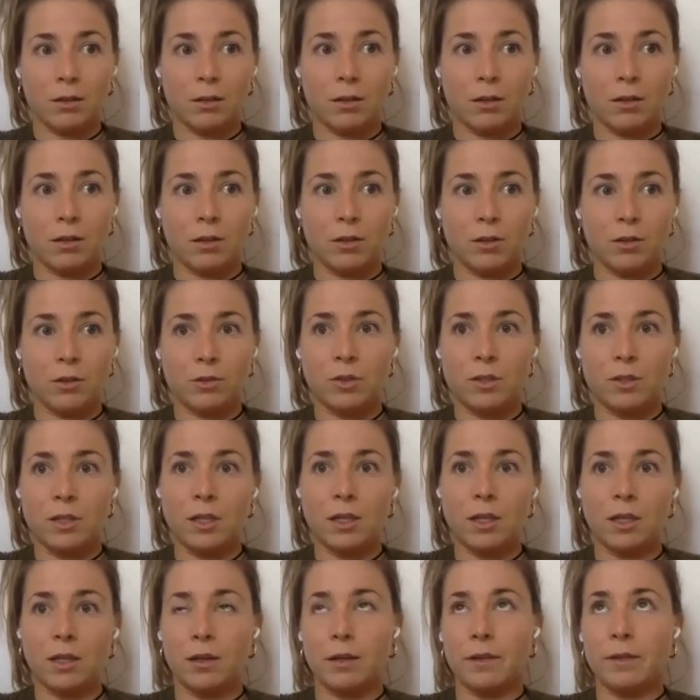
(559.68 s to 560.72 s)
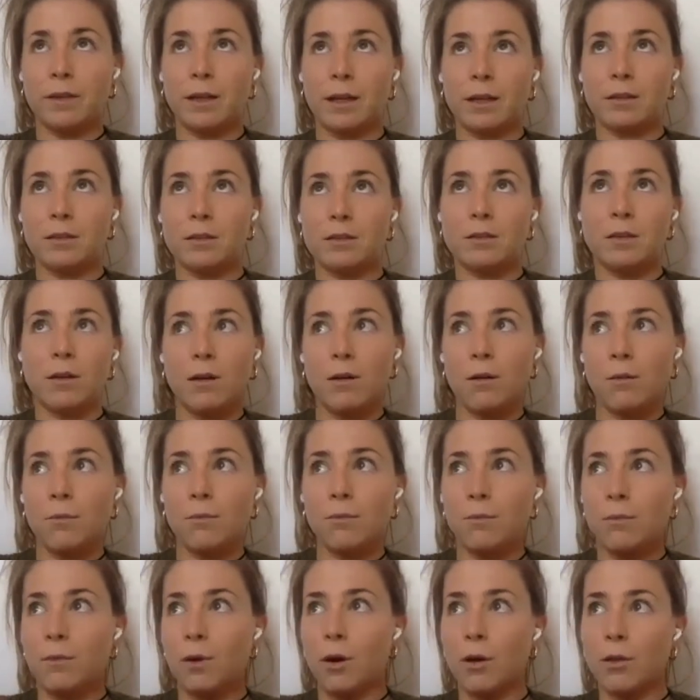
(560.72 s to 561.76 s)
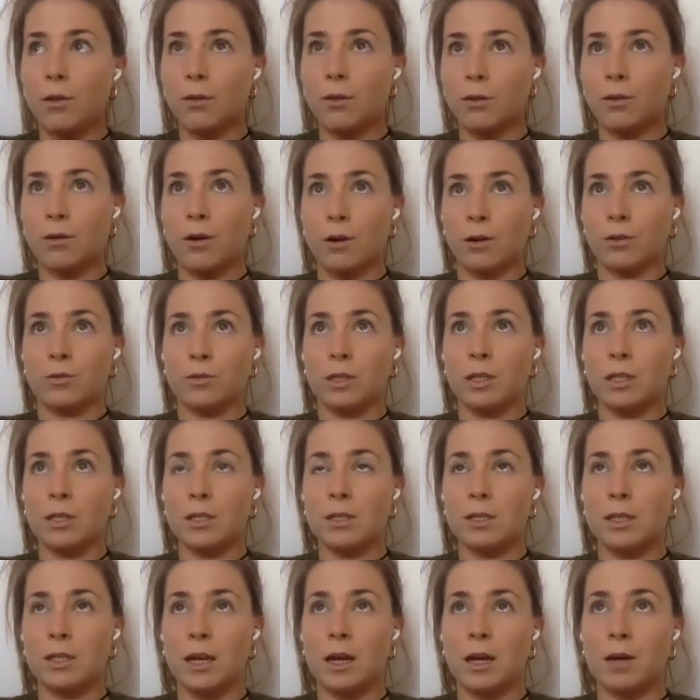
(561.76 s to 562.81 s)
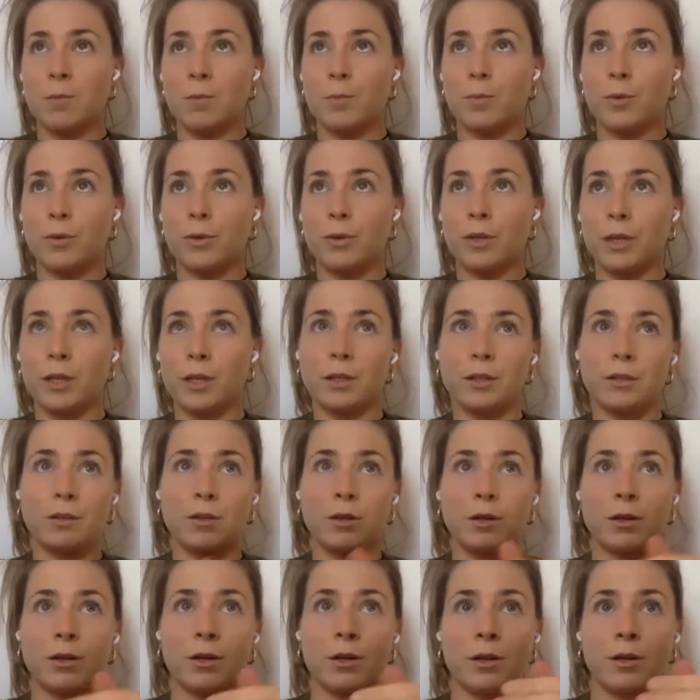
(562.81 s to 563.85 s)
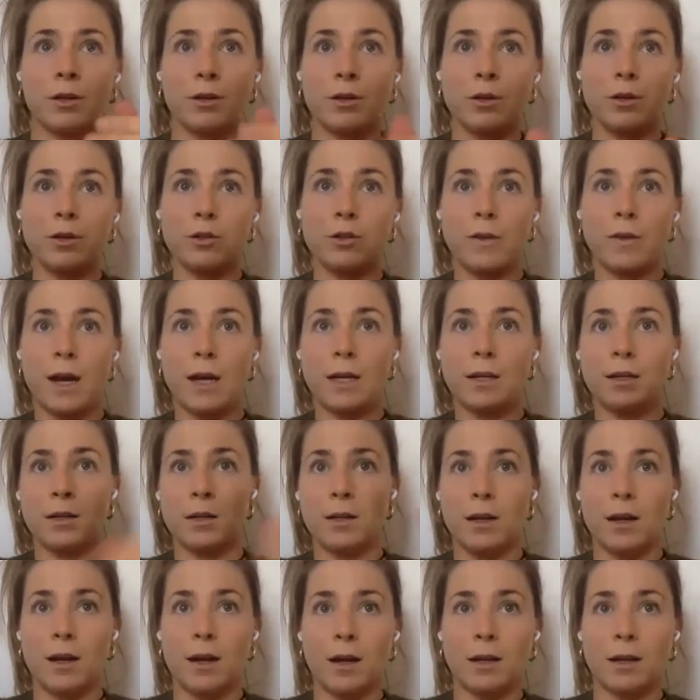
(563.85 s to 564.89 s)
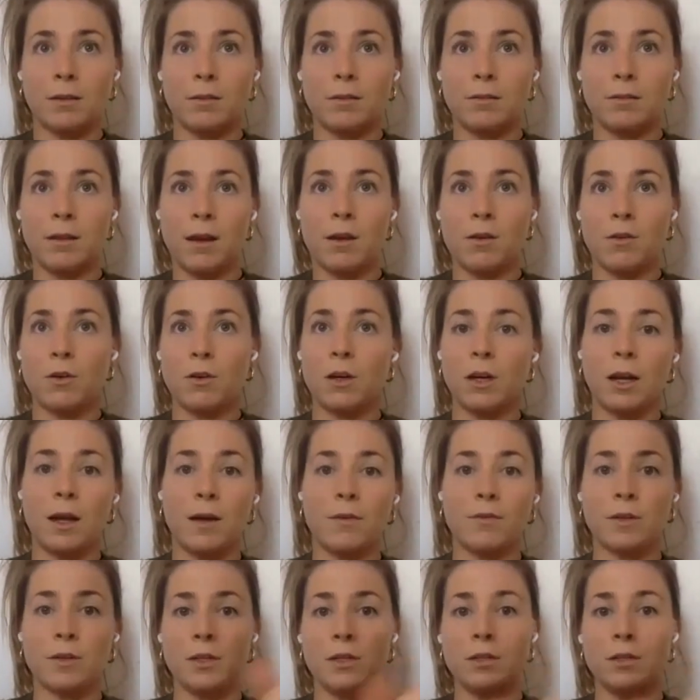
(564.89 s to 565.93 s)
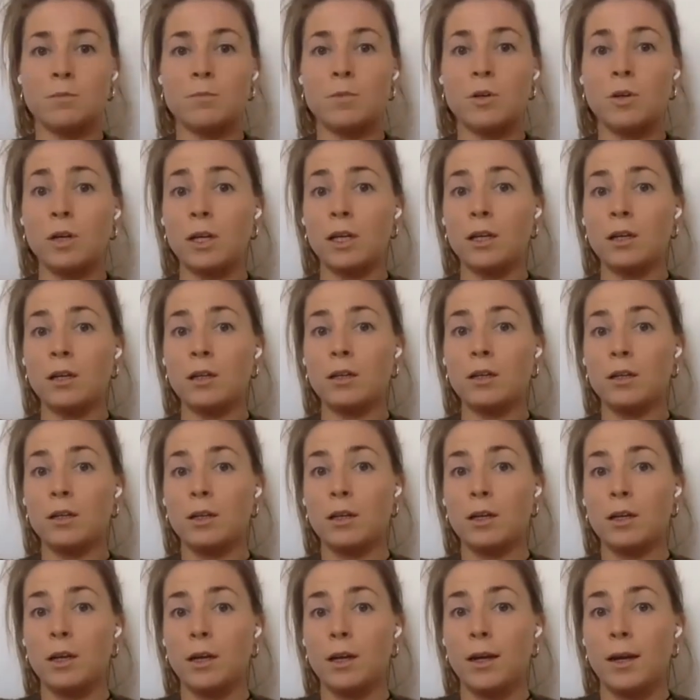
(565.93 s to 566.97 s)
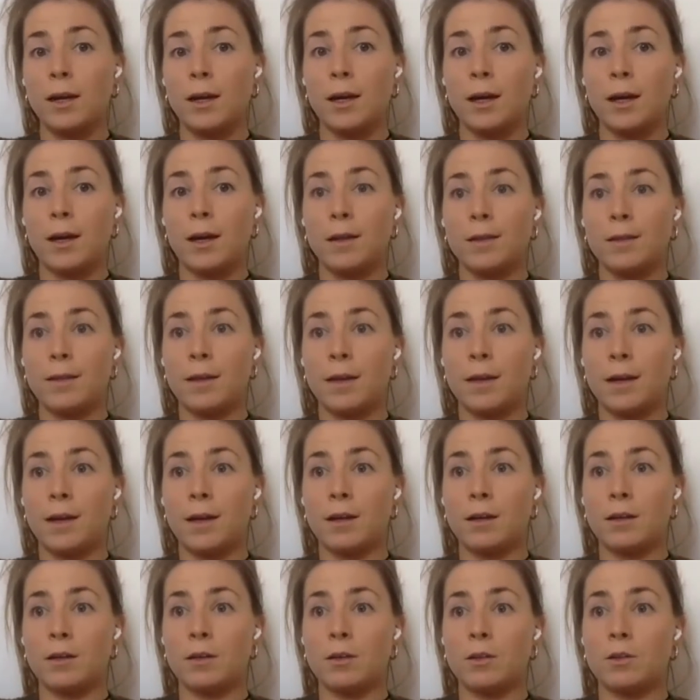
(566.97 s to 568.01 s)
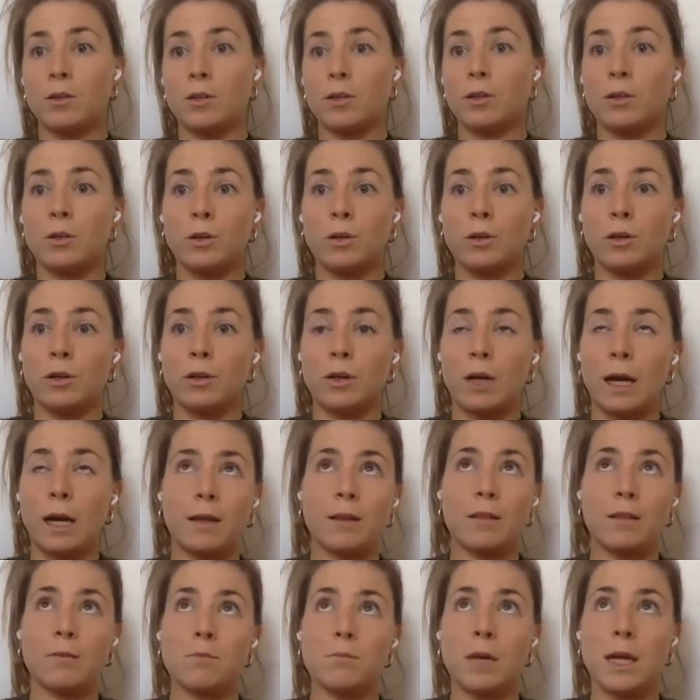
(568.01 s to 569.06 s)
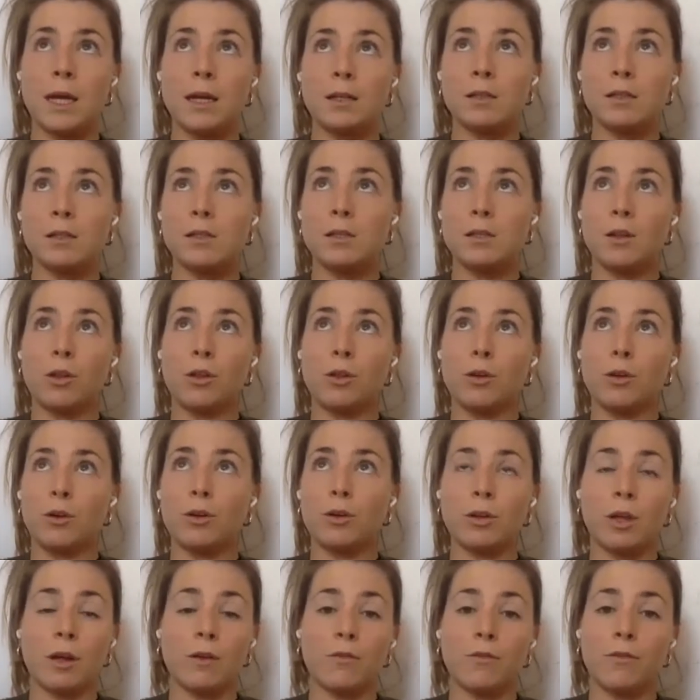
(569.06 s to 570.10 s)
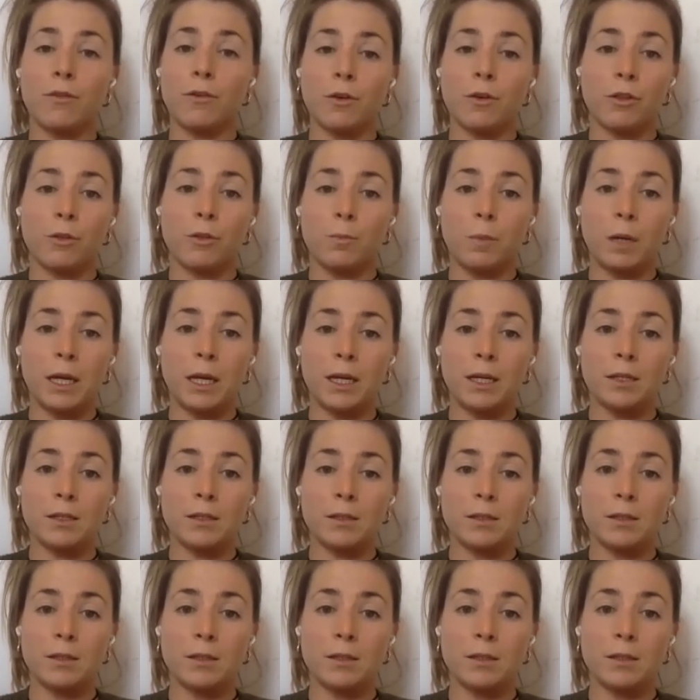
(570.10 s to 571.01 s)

you see that some other countries, they are putting the girls' final at 10 or 11 in the morning, and then the men's third and fourth place